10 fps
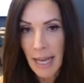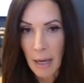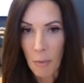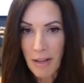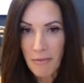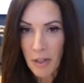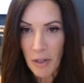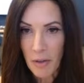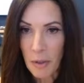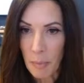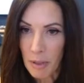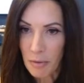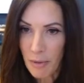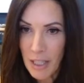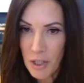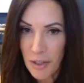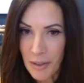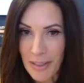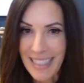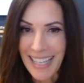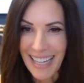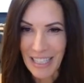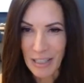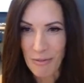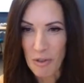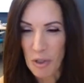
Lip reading: However, the progression has kind of